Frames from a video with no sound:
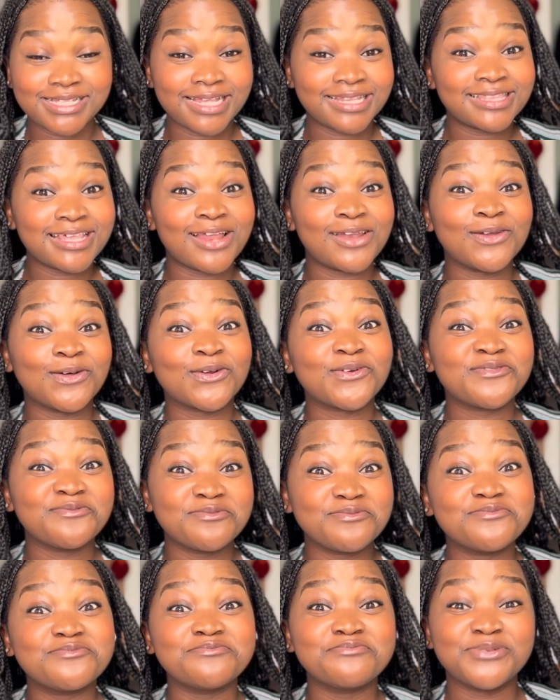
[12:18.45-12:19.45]
and there are a lot
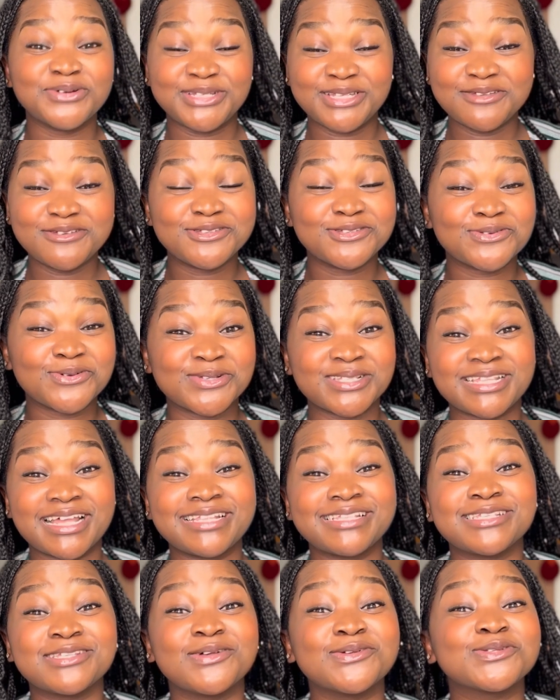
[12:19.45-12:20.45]
of boutique stores
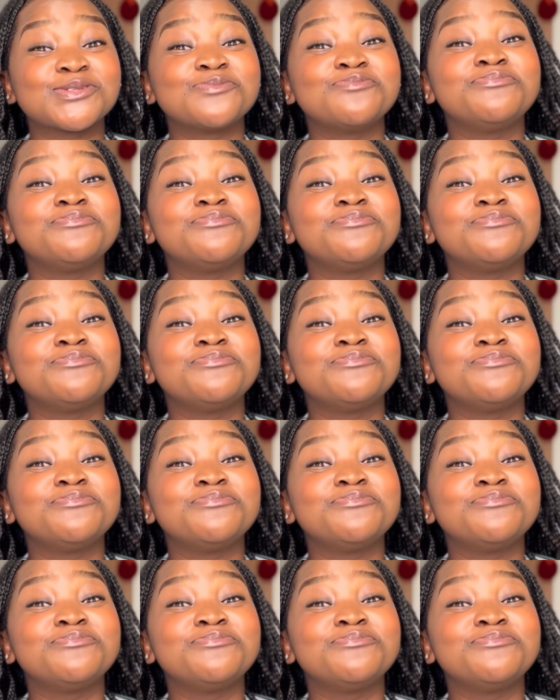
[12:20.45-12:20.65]
that sells